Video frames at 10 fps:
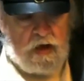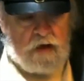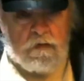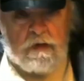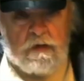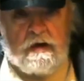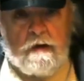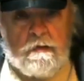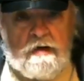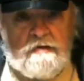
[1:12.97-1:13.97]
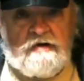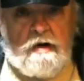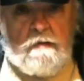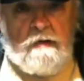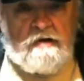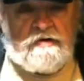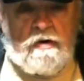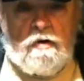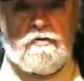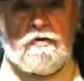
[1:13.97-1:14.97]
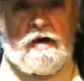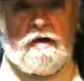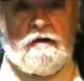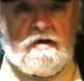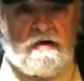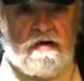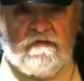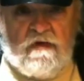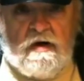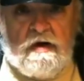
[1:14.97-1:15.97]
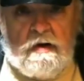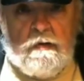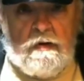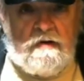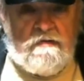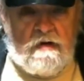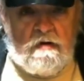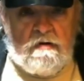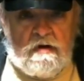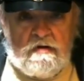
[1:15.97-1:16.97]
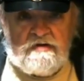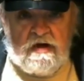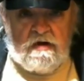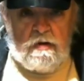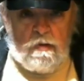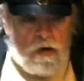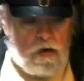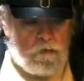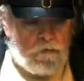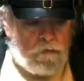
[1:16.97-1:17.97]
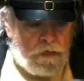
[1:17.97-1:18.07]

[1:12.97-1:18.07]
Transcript: Everybody coming in's got a mask on. You can't identify anybody if they're there to stick you up.